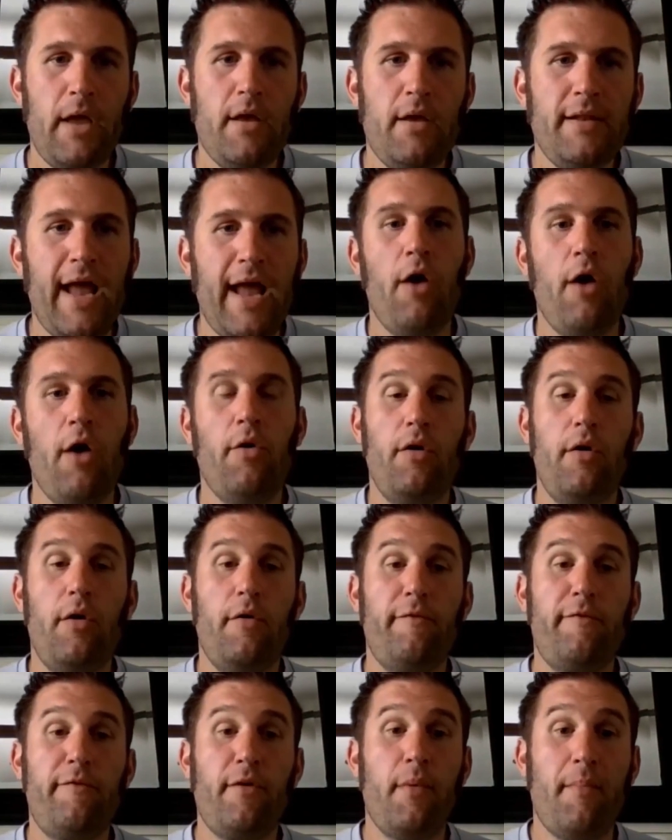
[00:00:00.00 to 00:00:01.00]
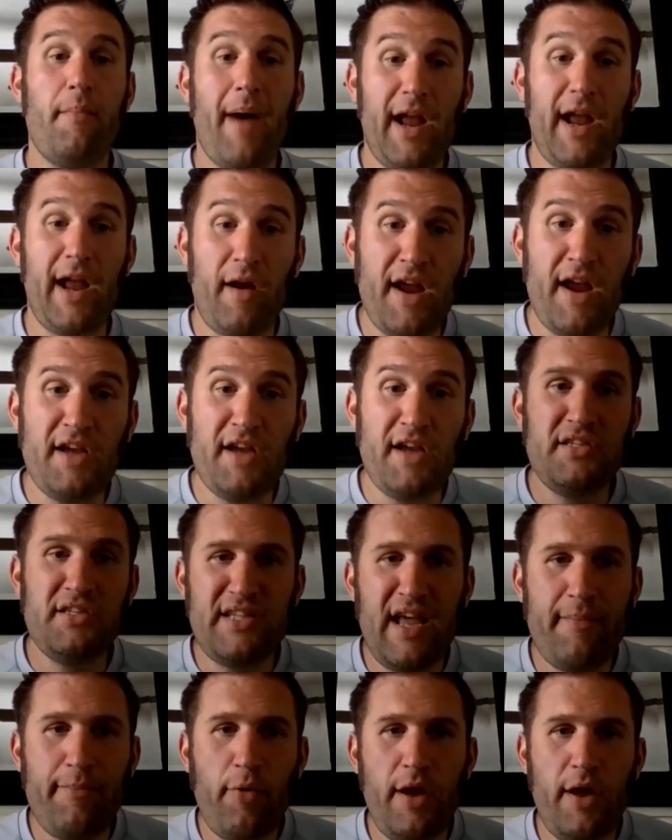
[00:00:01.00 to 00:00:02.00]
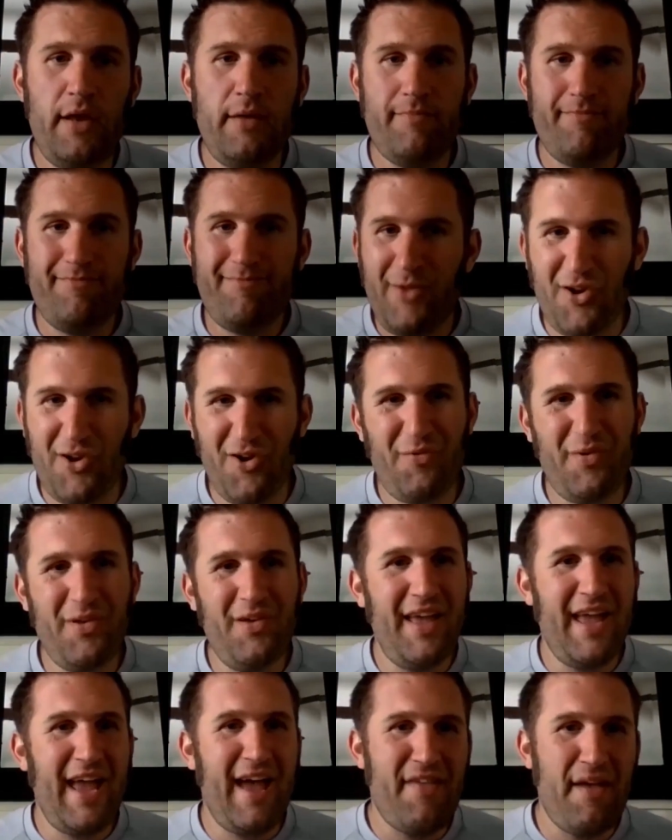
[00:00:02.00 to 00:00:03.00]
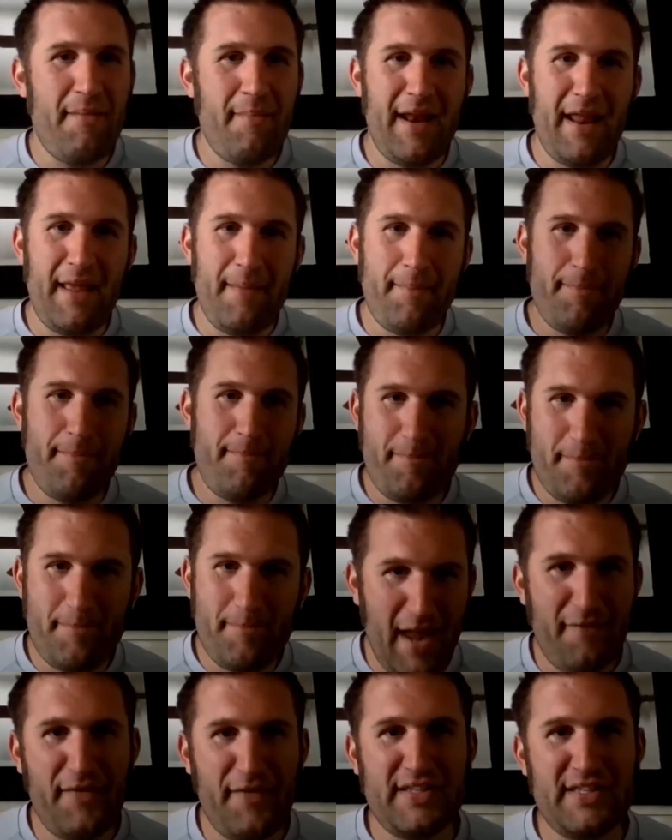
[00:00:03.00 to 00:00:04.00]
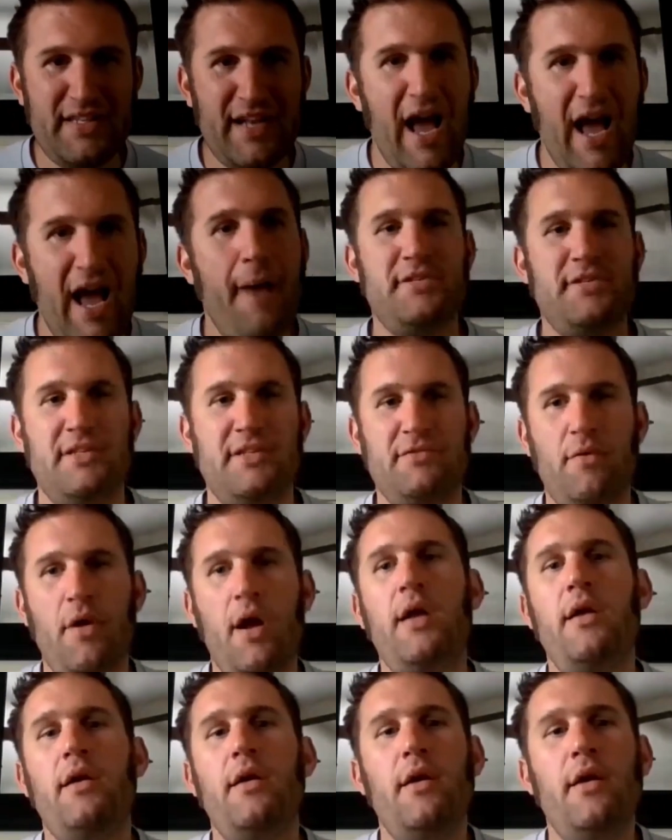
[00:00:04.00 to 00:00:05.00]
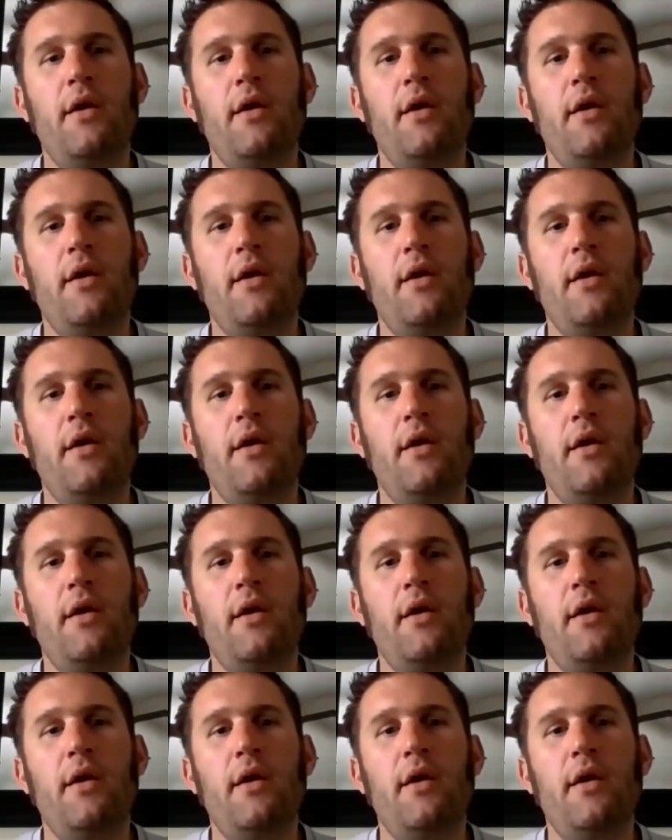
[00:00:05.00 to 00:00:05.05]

Now, from a migration standpoint, you don't really have that many benefits and options, right?